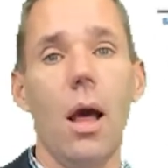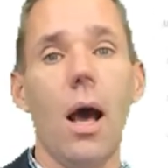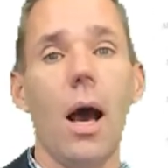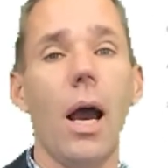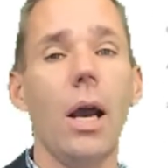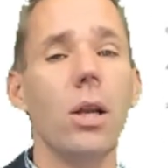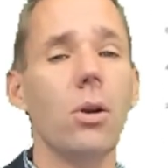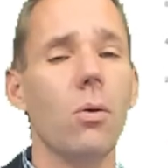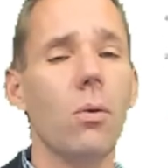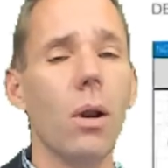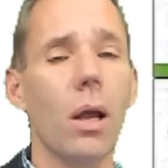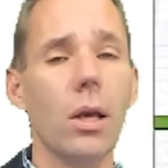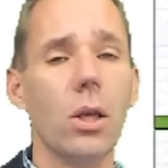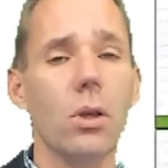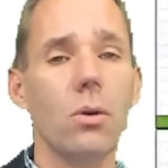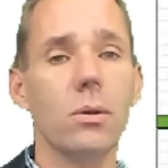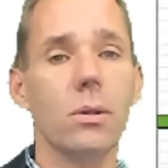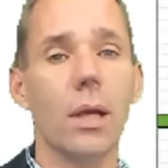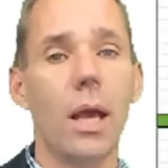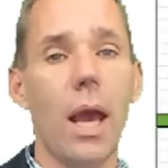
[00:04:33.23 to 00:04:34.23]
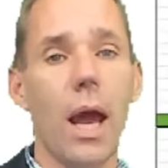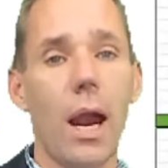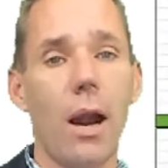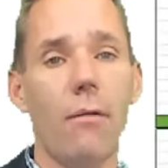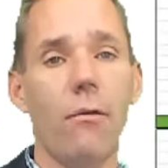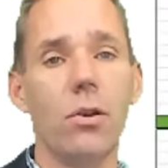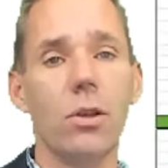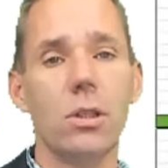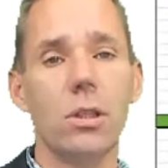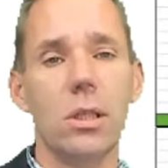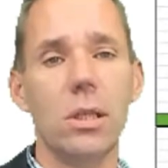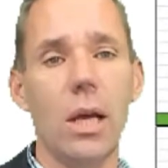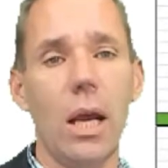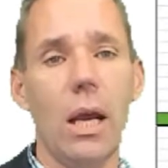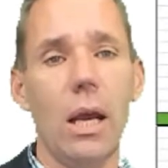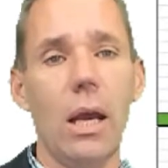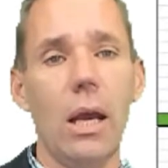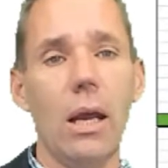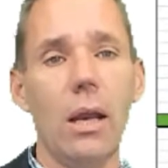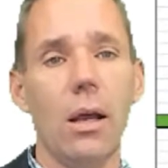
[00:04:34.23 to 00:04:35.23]
I don't like using average
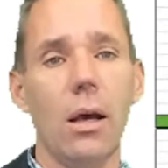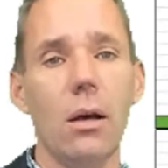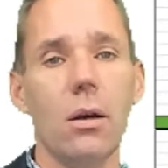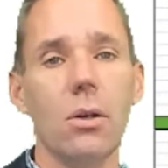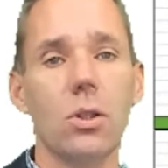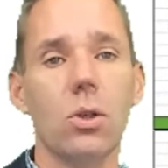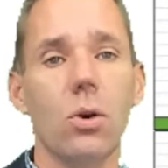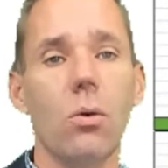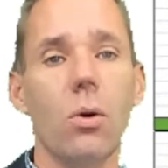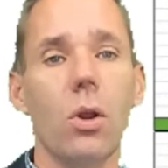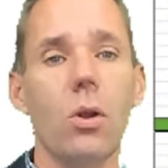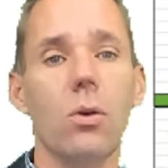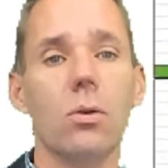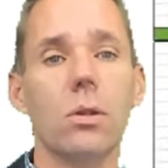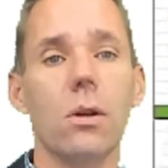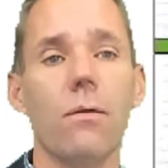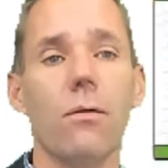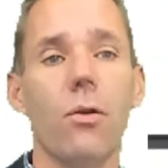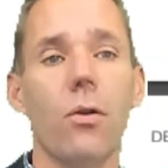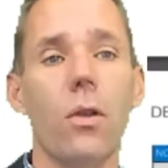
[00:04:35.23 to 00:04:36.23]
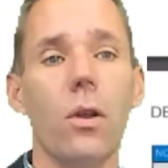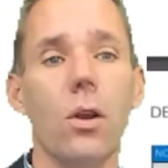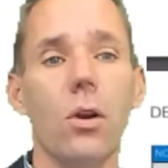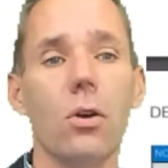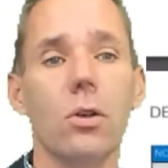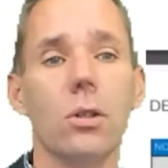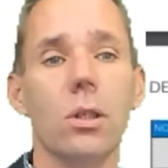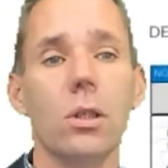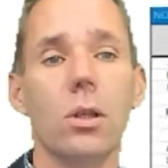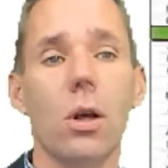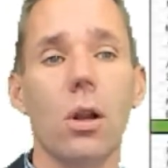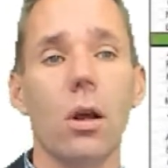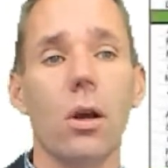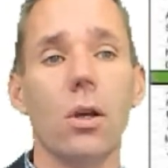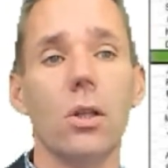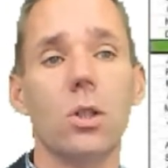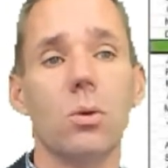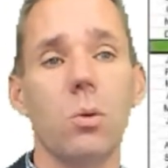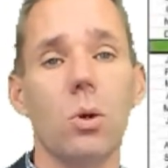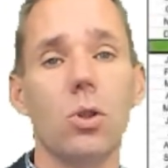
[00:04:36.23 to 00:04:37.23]
data, so I only used it for the years until I
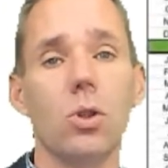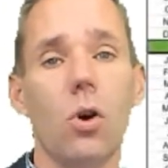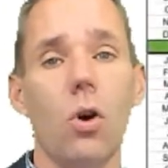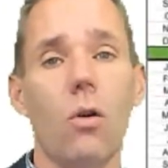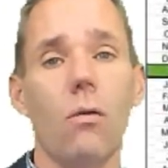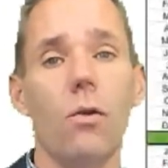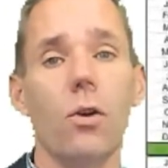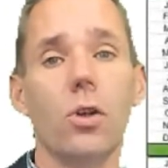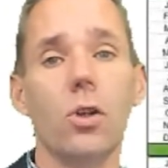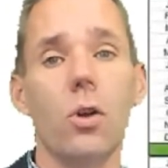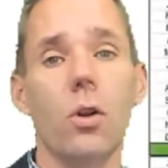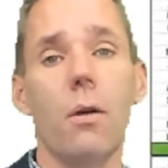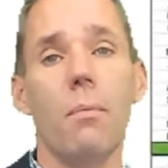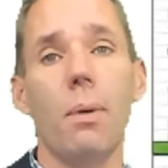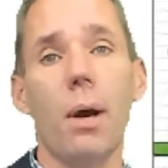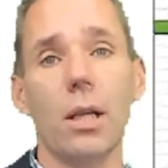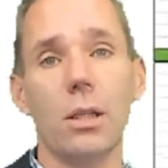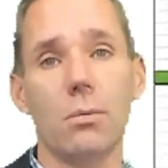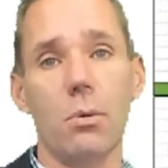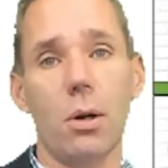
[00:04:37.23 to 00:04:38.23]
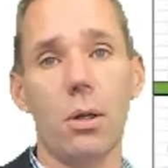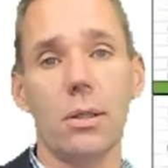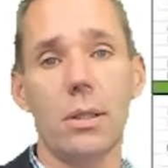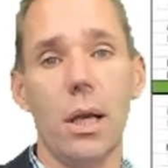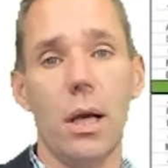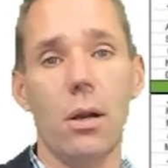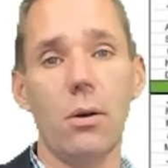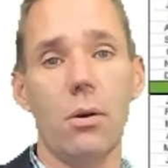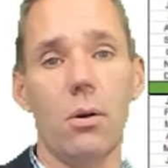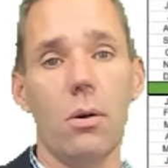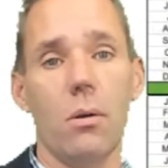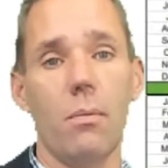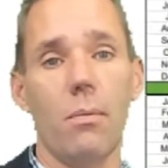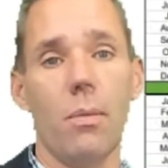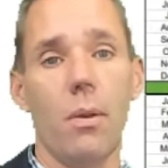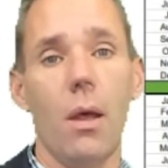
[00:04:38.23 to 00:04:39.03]
could switch over to the benchmark standard.